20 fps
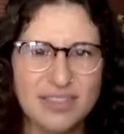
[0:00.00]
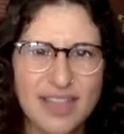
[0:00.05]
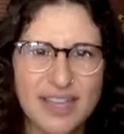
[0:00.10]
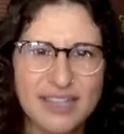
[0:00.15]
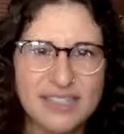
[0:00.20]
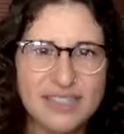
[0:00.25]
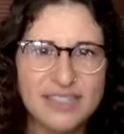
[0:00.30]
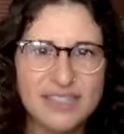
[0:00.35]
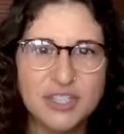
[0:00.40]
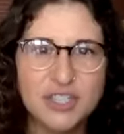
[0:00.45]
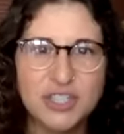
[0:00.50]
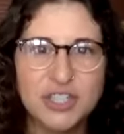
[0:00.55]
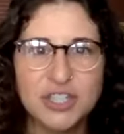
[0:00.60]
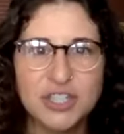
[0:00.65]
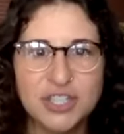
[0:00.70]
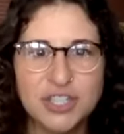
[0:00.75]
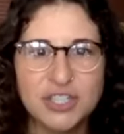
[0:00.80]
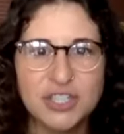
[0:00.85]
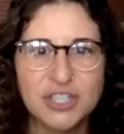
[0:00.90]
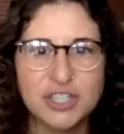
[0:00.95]
that's such a
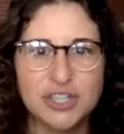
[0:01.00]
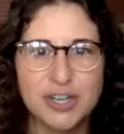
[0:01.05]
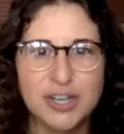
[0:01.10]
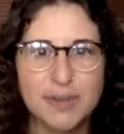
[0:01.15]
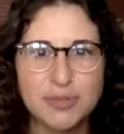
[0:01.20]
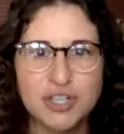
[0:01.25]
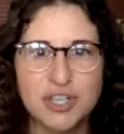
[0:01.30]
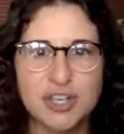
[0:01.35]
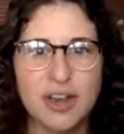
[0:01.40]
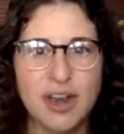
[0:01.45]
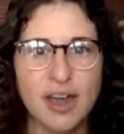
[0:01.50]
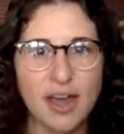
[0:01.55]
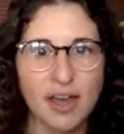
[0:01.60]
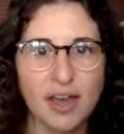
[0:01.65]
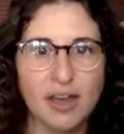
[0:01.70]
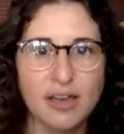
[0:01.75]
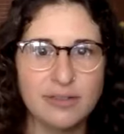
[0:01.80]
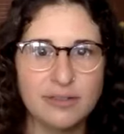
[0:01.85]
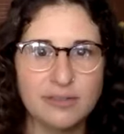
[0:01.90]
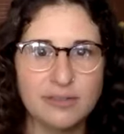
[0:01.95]
good description
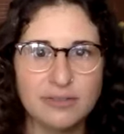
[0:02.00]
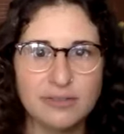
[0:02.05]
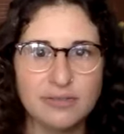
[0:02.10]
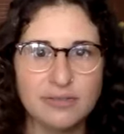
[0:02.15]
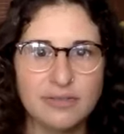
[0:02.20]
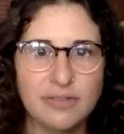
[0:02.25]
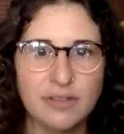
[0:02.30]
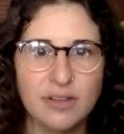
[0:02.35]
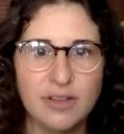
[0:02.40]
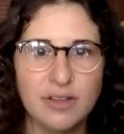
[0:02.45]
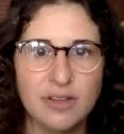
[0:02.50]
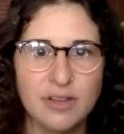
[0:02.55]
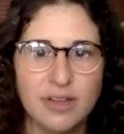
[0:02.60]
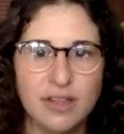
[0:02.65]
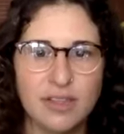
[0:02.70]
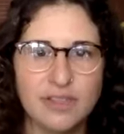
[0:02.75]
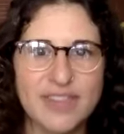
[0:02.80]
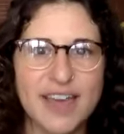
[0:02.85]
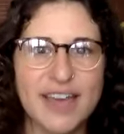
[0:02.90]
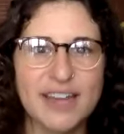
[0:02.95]
of
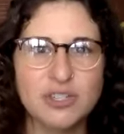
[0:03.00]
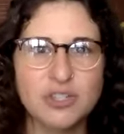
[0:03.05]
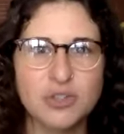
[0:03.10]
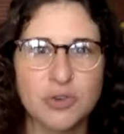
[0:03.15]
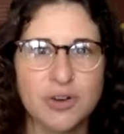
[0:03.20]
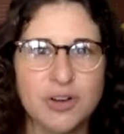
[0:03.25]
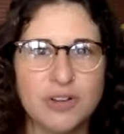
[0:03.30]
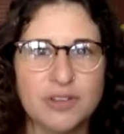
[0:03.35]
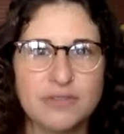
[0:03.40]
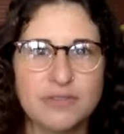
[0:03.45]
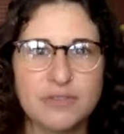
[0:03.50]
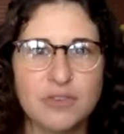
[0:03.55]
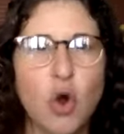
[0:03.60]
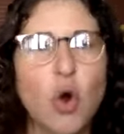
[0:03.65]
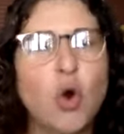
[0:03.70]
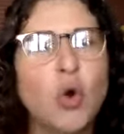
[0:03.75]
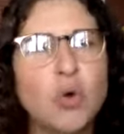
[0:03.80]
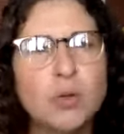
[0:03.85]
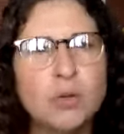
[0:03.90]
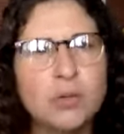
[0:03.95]
that sort of
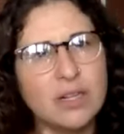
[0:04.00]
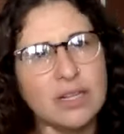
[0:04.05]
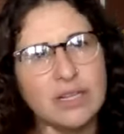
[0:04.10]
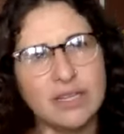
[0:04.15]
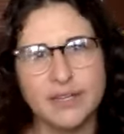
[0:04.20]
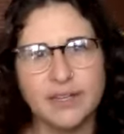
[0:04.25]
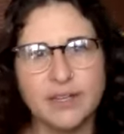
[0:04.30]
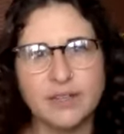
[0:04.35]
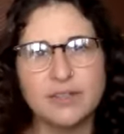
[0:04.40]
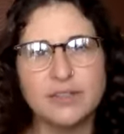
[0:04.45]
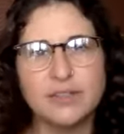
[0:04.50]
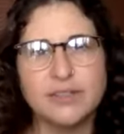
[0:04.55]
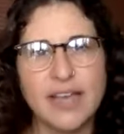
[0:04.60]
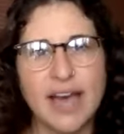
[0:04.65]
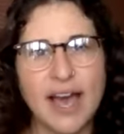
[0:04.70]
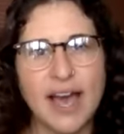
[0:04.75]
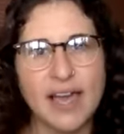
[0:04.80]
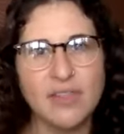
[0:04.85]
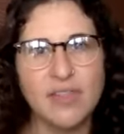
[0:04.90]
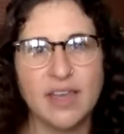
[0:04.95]
cold clinical
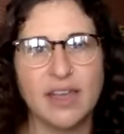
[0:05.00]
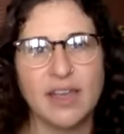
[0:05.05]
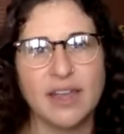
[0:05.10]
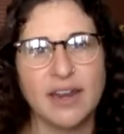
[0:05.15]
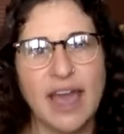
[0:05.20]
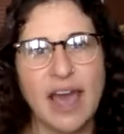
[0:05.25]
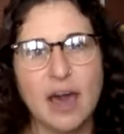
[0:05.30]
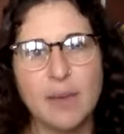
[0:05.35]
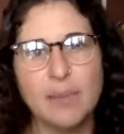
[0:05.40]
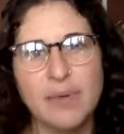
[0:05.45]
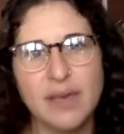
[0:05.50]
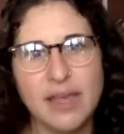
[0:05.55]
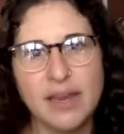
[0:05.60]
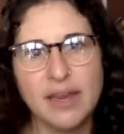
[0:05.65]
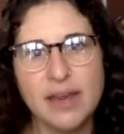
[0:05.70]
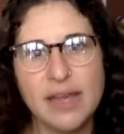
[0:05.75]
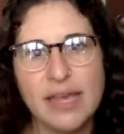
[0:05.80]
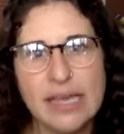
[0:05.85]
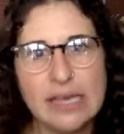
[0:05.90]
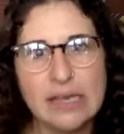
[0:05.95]
side that can happen
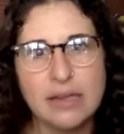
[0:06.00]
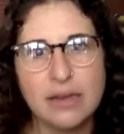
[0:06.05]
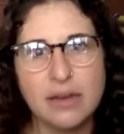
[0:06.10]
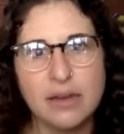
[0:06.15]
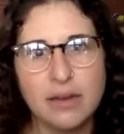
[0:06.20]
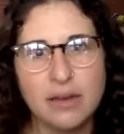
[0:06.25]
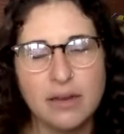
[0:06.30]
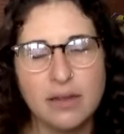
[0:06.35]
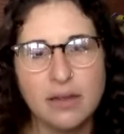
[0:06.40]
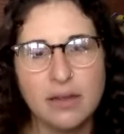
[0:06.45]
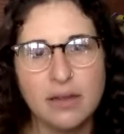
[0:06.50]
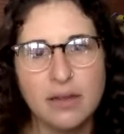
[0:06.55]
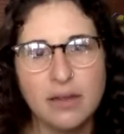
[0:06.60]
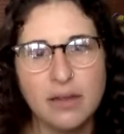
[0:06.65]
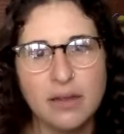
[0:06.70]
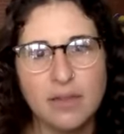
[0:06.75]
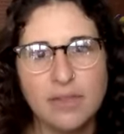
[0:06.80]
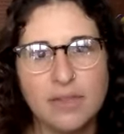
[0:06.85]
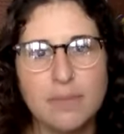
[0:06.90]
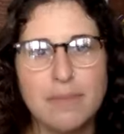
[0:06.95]
in
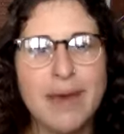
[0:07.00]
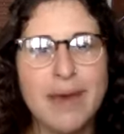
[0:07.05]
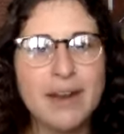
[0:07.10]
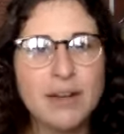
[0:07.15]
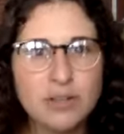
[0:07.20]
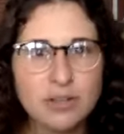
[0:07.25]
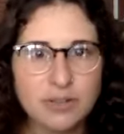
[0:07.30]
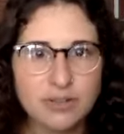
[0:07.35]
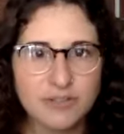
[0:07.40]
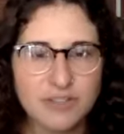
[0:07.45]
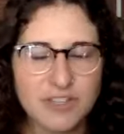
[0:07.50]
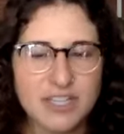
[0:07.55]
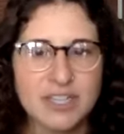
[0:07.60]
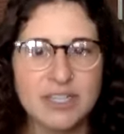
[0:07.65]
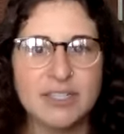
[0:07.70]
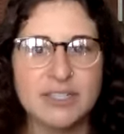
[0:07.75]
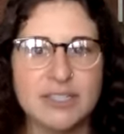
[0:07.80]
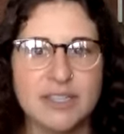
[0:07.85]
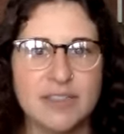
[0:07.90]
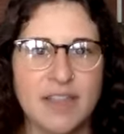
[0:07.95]
the medical
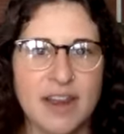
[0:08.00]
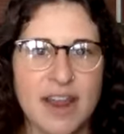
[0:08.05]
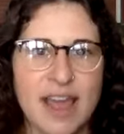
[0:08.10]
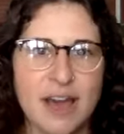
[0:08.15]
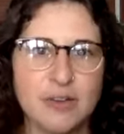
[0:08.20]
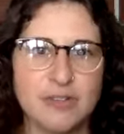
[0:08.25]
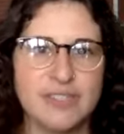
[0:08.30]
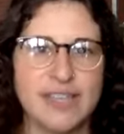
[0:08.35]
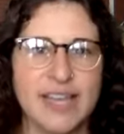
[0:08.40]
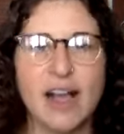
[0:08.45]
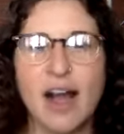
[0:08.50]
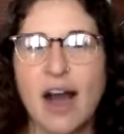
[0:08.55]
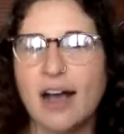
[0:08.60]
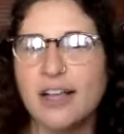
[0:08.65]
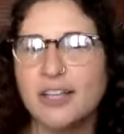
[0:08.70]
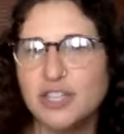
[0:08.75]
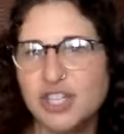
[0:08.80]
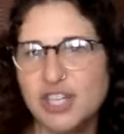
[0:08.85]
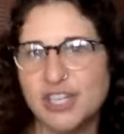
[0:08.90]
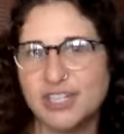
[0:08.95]
field and then how
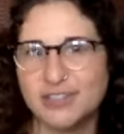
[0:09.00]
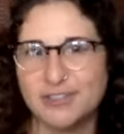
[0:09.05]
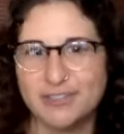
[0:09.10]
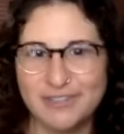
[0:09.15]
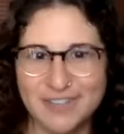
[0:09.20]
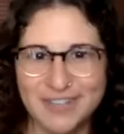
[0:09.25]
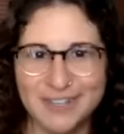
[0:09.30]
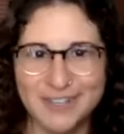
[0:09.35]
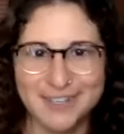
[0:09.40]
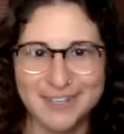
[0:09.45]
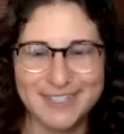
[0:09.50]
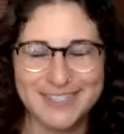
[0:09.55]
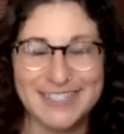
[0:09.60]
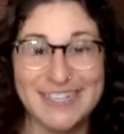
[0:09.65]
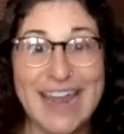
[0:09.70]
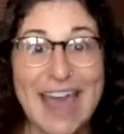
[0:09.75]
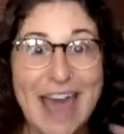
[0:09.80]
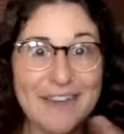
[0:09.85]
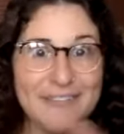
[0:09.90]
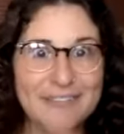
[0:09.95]
psychology as a field is
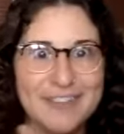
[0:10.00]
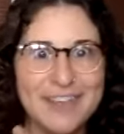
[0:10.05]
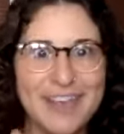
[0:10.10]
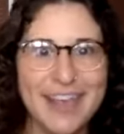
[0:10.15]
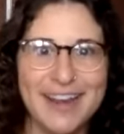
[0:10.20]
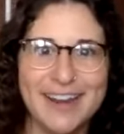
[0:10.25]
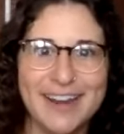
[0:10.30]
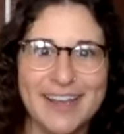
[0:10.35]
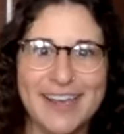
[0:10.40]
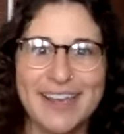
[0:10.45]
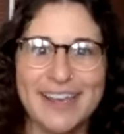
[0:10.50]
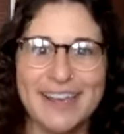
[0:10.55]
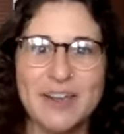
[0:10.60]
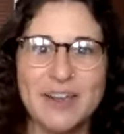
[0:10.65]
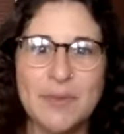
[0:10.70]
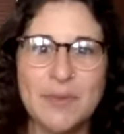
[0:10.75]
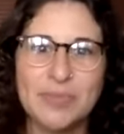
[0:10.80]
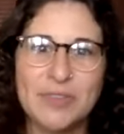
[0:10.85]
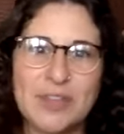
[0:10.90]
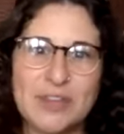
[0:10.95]
navigating
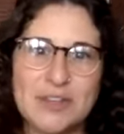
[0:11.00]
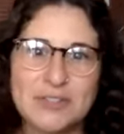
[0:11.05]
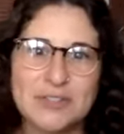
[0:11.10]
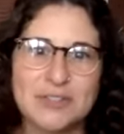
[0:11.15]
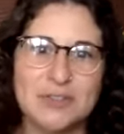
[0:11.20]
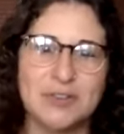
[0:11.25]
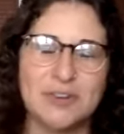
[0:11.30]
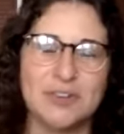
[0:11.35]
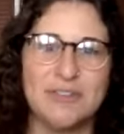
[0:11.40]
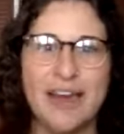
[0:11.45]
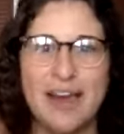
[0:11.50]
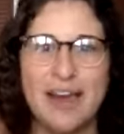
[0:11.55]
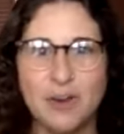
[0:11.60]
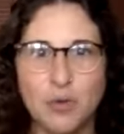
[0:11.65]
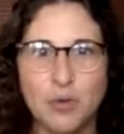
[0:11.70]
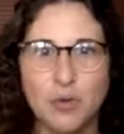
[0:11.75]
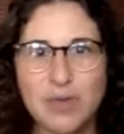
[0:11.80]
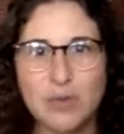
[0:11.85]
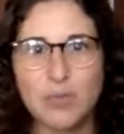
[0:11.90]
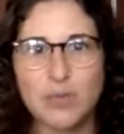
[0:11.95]
sort of how do
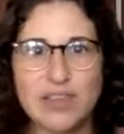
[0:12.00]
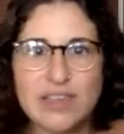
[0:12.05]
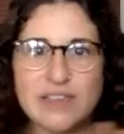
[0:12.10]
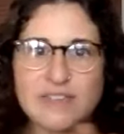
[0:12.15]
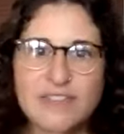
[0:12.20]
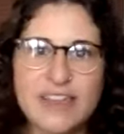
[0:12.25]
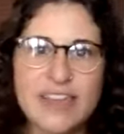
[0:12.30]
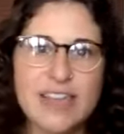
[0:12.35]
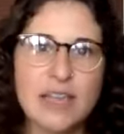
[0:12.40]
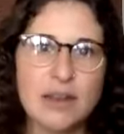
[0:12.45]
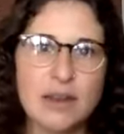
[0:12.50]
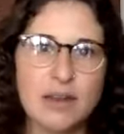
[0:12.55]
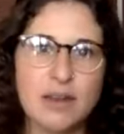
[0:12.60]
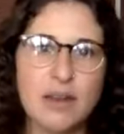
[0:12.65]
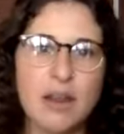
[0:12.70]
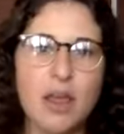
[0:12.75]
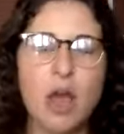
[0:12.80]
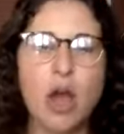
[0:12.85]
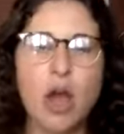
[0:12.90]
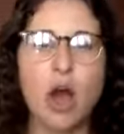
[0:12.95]
we weave in
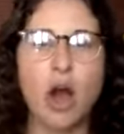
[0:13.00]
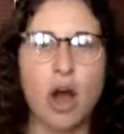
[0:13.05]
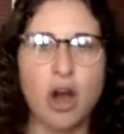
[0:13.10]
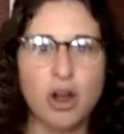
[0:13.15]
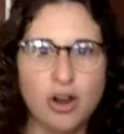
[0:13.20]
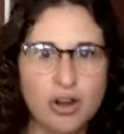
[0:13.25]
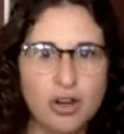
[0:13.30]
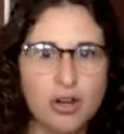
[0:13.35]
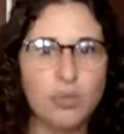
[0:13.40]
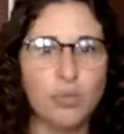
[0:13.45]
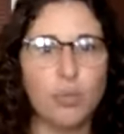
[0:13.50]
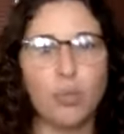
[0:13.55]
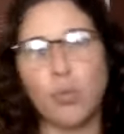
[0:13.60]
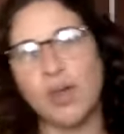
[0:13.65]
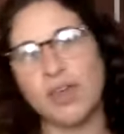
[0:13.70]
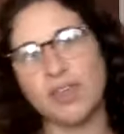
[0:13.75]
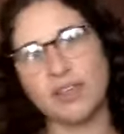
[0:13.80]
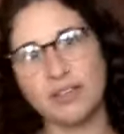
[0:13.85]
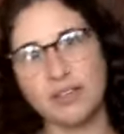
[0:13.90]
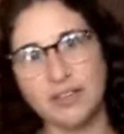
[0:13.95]
art
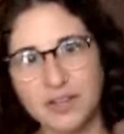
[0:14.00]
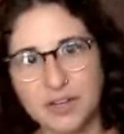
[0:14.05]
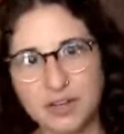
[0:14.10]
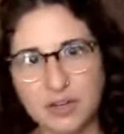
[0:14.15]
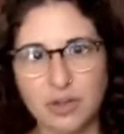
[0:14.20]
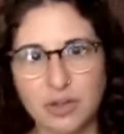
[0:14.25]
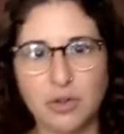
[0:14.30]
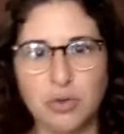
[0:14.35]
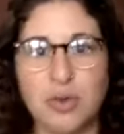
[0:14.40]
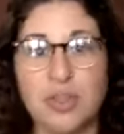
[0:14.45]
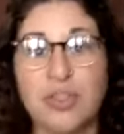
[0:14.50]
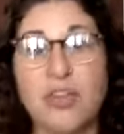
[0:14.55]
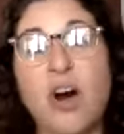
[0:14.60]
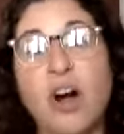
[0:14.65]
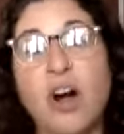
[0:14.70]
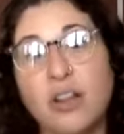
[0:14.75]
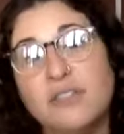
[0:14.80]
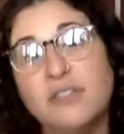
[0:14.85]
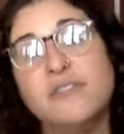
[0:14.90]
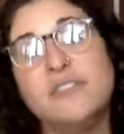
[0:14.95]
with clinical with
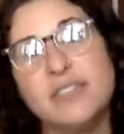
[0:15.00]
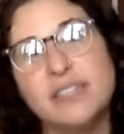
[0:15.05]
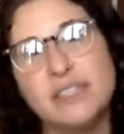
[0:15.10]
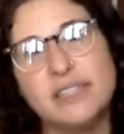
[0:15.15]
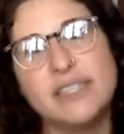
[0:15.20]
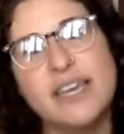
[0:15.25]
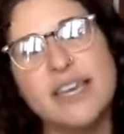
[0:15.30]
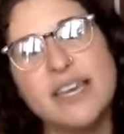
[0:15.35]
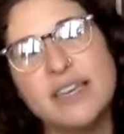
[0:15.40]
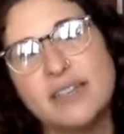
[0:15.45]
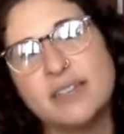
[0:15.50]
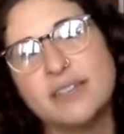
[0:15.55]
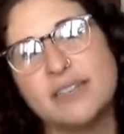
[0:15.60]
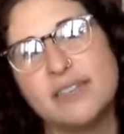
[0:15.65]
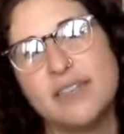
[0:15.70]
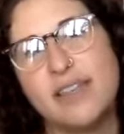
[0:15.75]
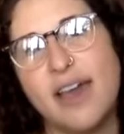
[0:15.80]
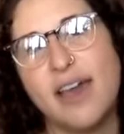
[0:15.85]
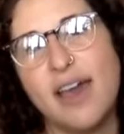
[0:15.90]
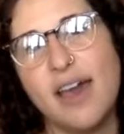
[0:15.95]
all of these things
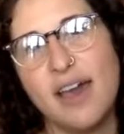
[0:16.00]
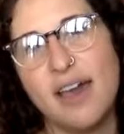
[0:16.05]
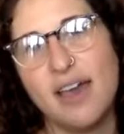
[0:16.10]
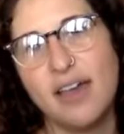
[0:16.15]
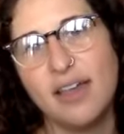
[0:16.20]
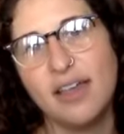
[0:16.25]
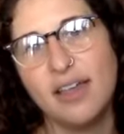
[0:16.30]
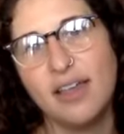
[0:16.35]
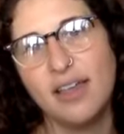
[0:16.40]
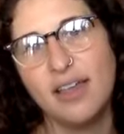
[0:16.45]
that